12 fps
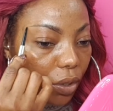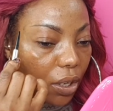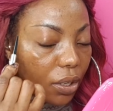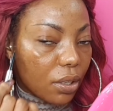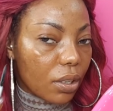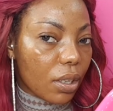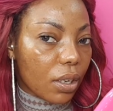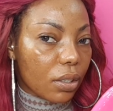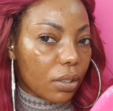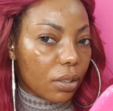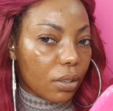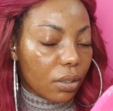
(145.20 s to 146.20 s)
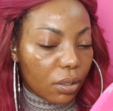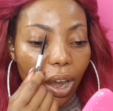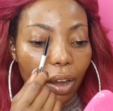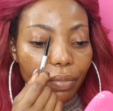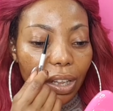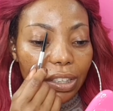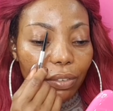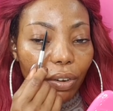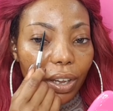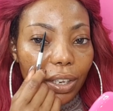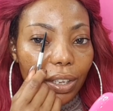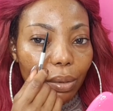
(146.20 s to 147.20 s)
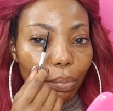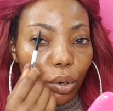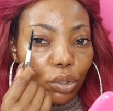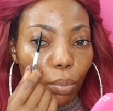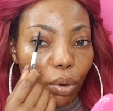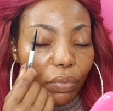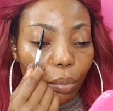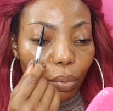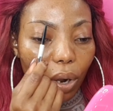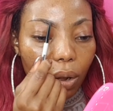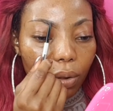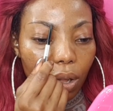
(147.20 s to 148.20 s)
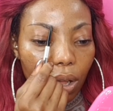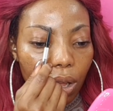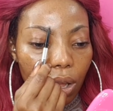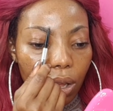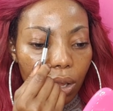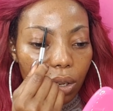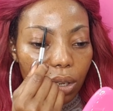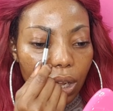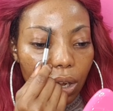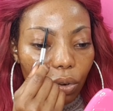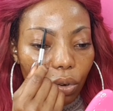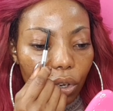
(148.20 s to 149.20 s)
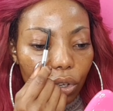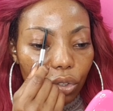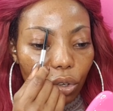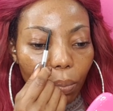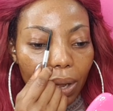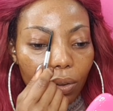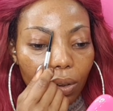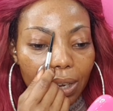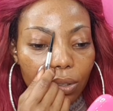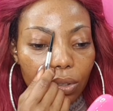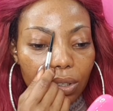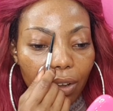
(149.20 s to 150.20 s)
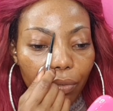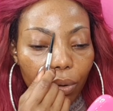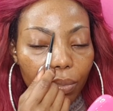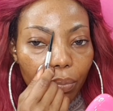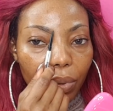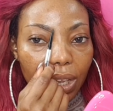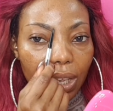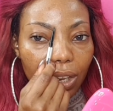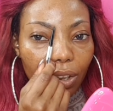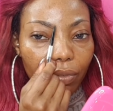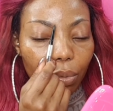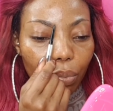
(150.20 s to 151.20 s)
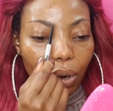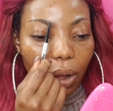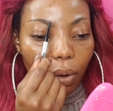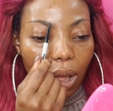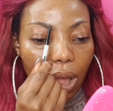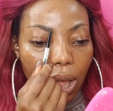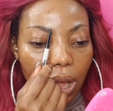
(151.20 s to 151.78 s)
You can see that after defining the bottom of the brow, now going on top. I don't like to start from the beginning of the brow.